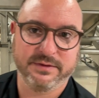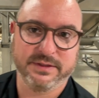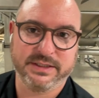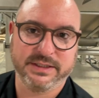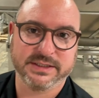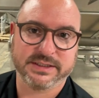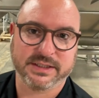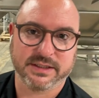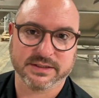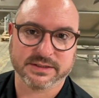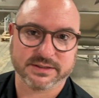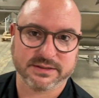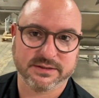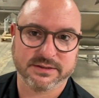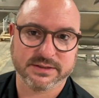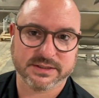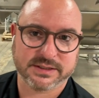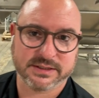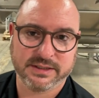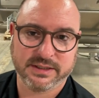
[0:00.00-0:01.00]
these
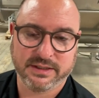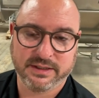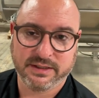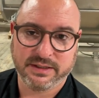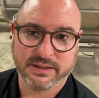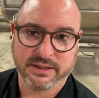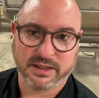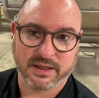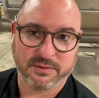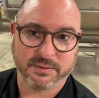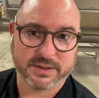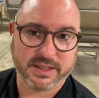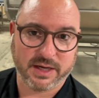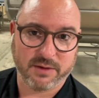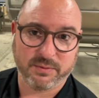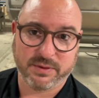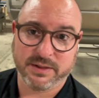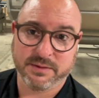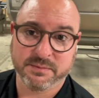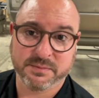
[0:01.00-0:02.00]
Huskers. Can't
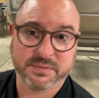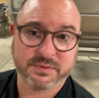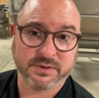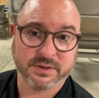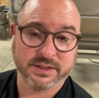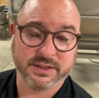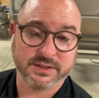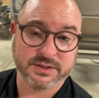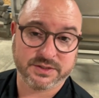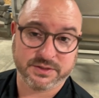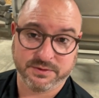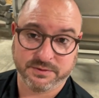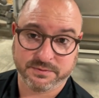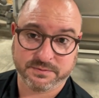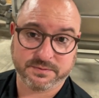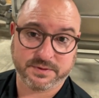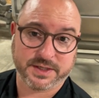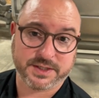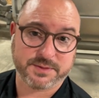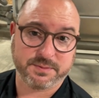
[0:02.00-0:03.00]
wait and put into
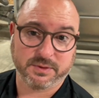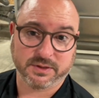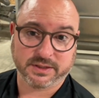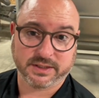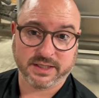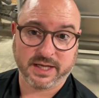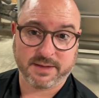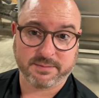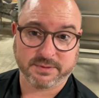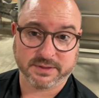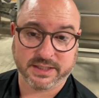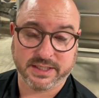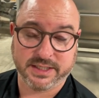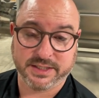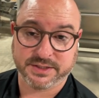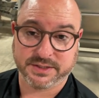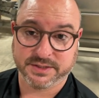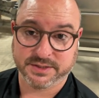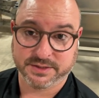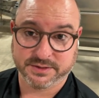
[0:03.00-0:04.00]
fresh market
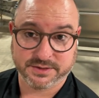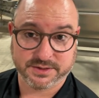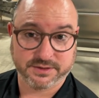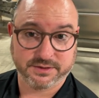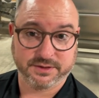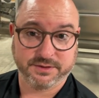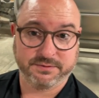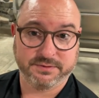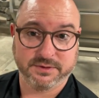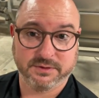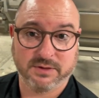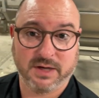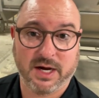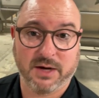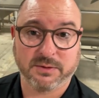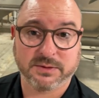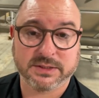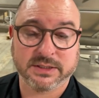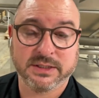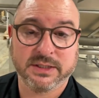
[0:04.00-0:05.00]
applications. There's already a few
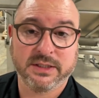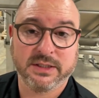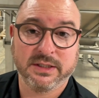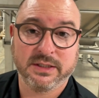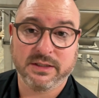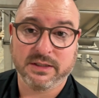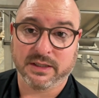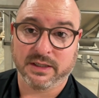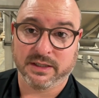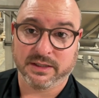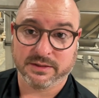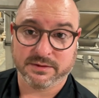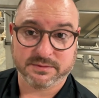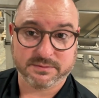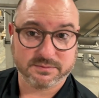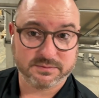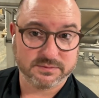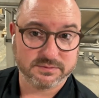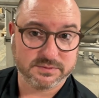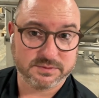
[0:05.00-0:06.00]
out.
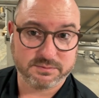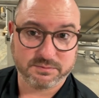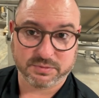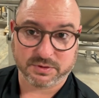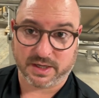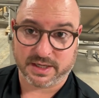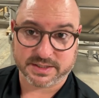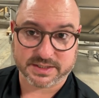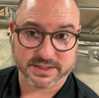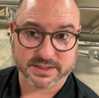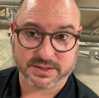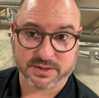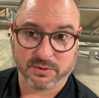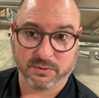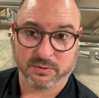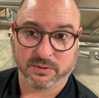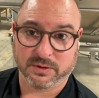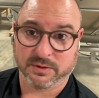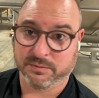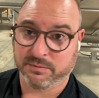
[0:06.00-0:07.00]
Processed
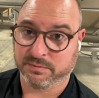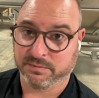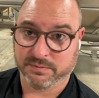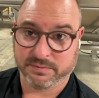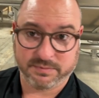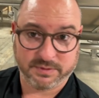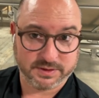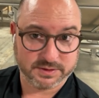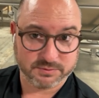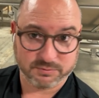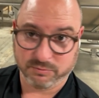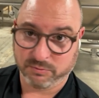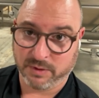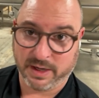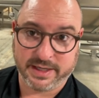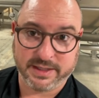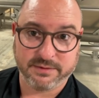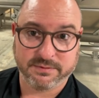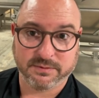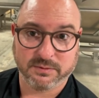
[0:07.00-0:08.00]
corn, it's
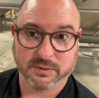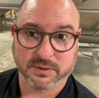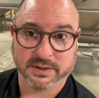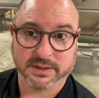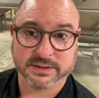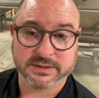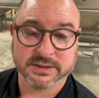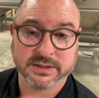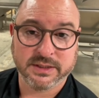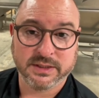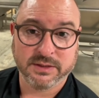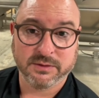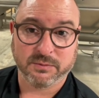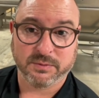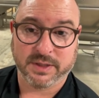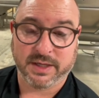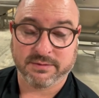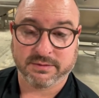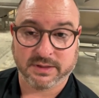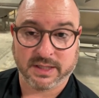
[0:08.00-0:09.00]
ready for it. We
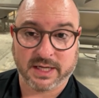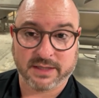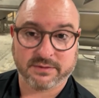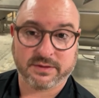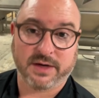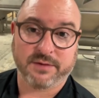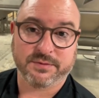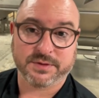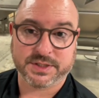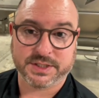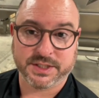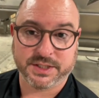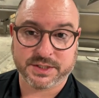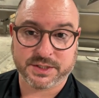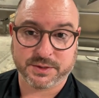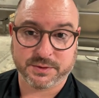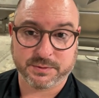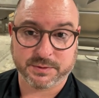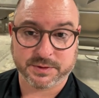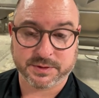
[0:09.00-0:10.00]
have a lot of
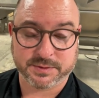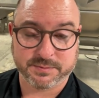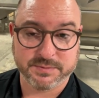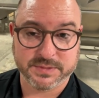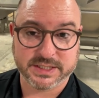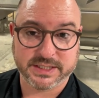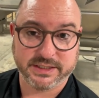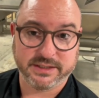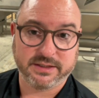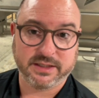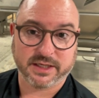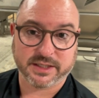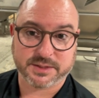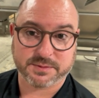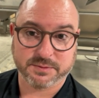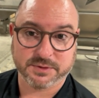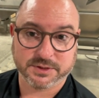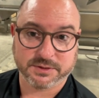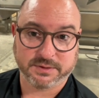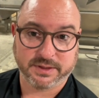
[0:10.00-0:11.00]
conversations with some seed
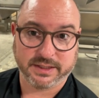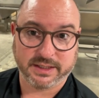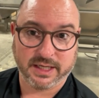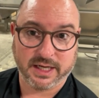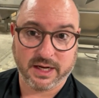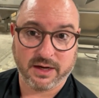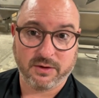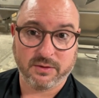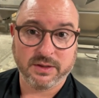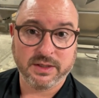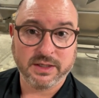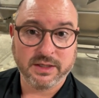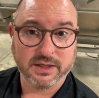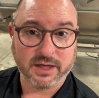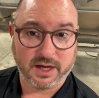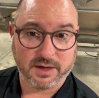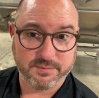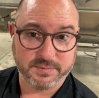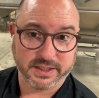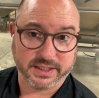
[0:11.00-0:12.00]
customers right now
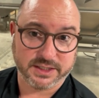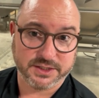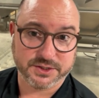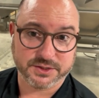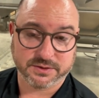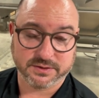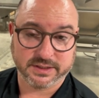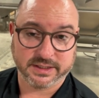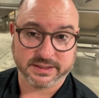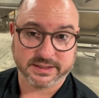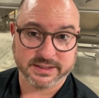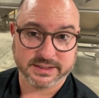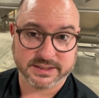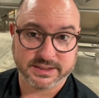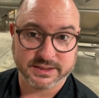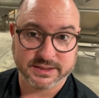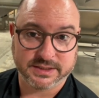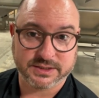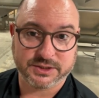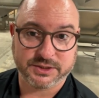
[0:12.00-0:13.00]
on making sure that this
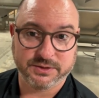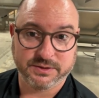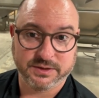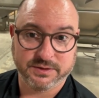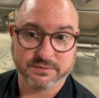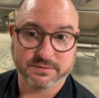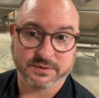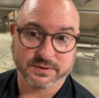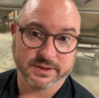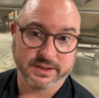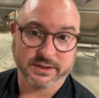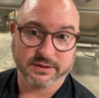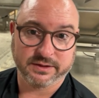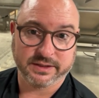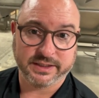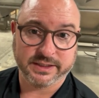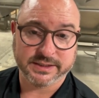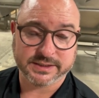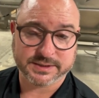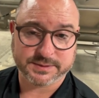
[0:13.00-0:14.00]
is suited for their
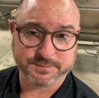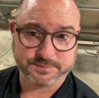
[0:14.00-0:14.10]
needs,